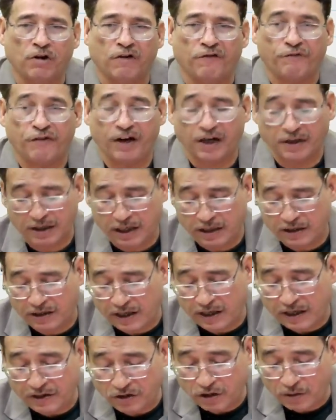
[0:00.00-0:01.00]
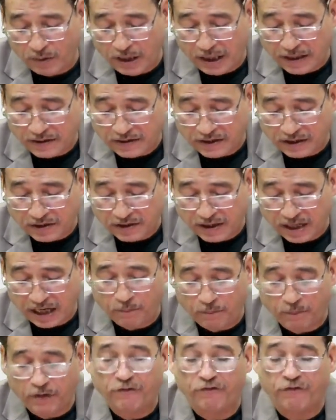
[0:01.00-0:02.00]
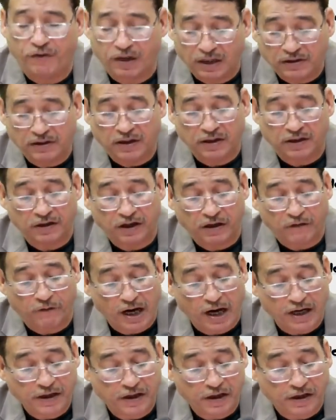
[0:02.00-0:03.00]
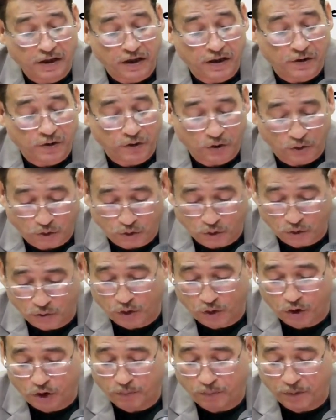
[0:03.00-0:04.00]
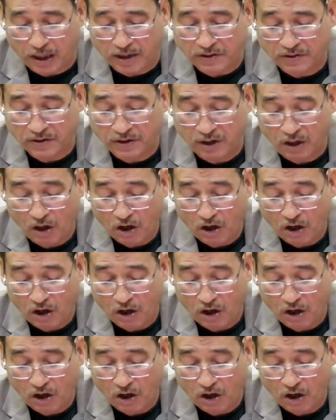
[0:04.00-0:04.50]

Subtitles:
fact that tangible assets can be further divided into two more parts: